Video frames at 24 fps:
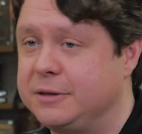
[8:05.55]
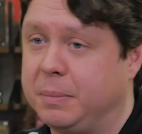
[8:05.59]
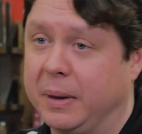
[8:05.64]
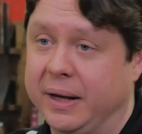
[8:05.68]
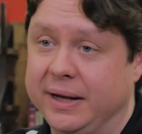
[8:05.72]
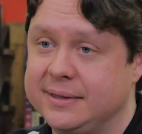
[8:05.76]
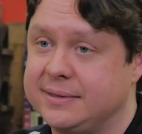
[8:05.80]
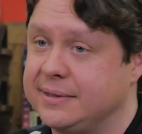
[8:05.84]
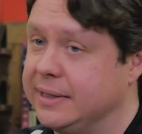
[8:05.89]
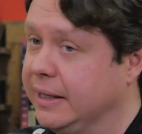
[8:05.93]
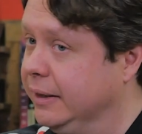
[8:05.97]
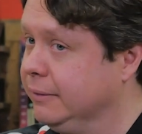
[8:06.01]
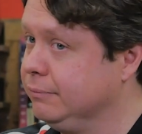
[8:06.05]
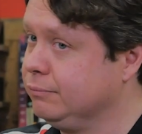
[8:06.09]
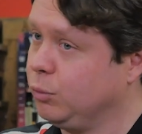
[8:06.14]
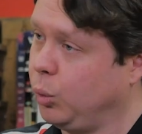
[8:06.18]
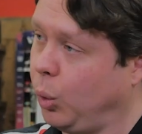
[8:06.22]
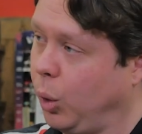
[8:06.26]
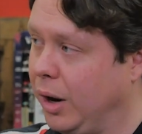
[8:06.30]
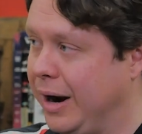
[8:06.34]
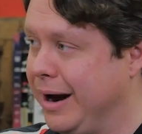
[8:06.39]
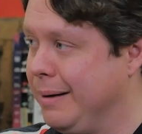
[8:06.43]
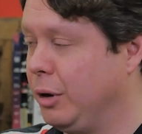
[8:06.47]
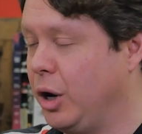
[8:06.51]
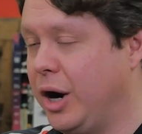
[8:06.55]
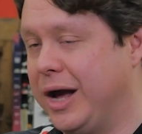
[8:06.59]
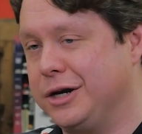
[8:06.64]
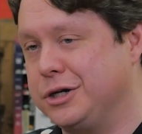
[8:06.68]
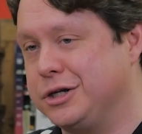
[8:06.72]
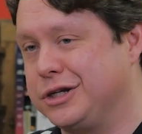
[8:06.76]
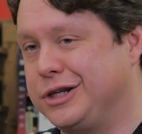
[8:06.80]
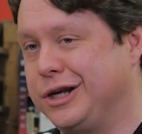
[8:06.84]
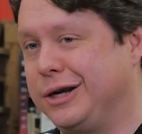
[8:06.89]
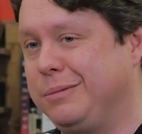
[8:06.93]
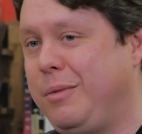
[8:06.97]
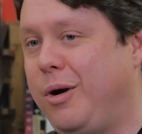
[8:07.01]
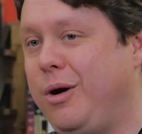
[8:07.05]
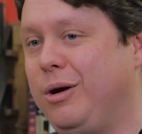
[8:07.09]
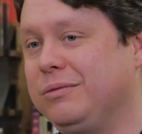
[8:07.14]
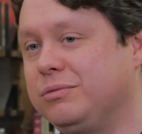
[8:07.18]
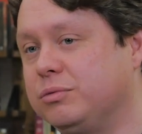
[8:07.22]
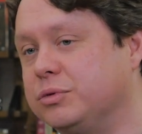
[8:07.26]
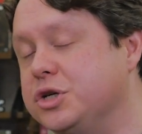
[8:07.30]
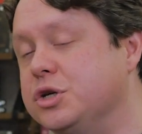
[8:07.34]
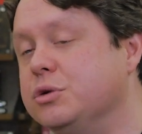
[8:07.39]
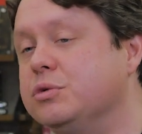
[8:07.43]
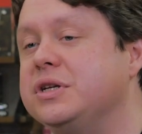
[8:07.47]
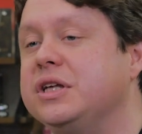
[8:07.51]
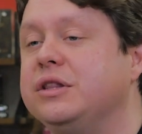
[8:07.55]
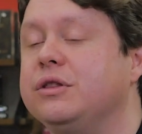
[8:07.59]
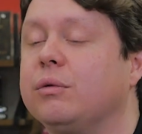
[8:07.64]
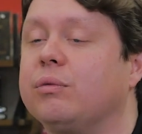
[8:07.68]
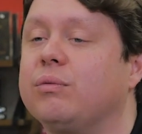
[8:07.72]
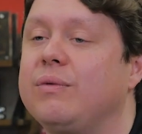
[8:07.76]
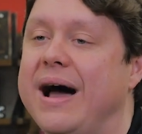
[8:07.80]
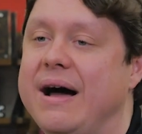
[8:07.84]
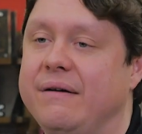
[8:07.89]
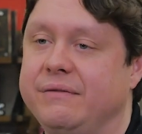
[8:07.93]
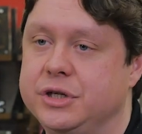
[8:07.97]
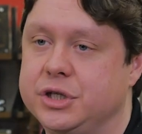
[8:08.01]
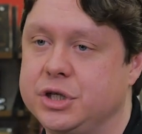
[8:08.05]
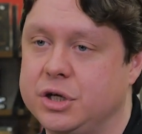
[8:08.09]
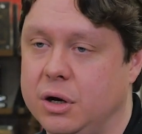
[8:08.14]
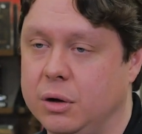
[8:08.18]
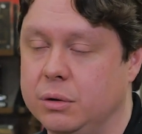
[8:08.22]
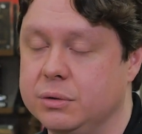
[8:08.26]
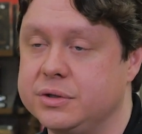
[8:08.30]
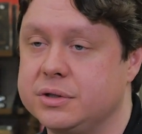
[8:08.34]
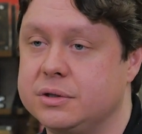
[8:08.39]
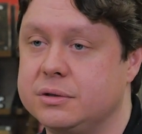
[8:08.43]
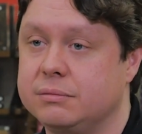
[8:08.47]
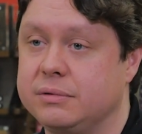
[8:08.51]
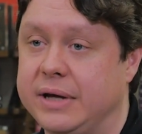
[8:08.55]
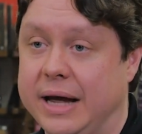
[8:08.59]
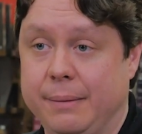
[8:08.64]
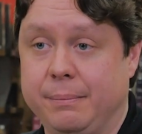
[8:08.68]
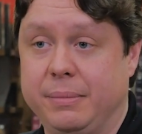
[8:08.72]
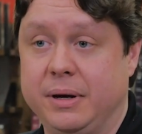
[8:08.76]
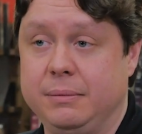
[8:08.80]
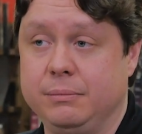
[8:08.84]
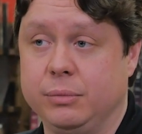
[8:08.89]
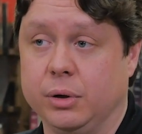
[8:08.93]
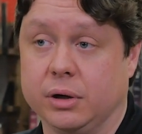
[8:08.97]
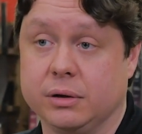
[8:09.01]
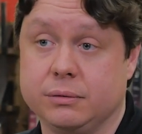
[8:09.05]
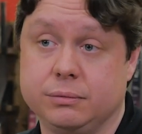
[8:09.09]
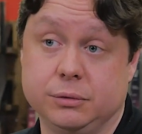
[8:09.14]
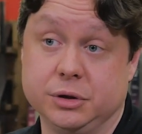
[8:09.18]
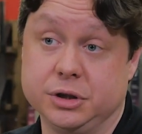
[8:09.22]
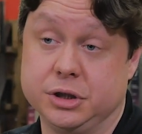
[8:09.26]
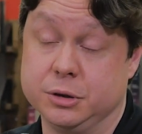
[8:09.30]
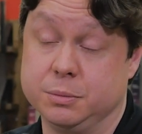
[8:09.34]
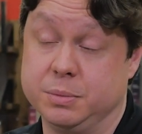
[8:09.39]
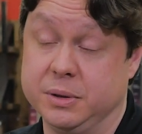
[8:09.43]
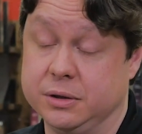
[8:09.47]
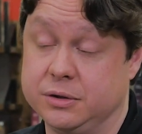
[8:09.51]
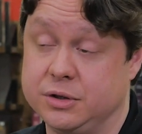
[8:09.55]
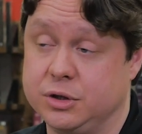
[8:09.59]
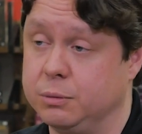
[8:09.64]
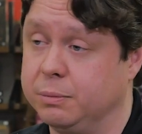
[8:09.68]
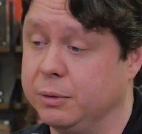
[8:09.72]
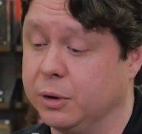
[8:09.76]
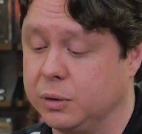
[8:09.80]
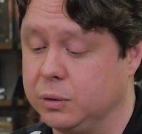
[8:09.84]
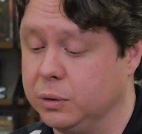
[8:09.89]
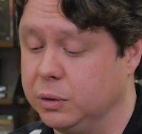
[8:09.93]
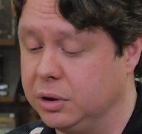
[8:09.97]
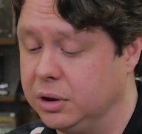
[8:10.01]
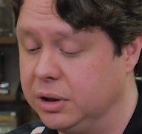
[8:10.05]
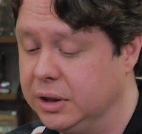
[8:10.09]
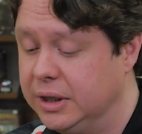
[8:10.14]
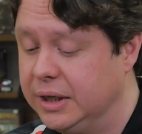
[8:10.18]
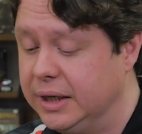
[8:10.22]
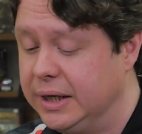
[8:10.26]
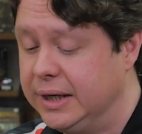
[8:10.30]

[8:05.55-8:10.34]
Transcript: place in Warhammer Age of Sigmar using the Ravaged Coast campaign book, which has been super cool.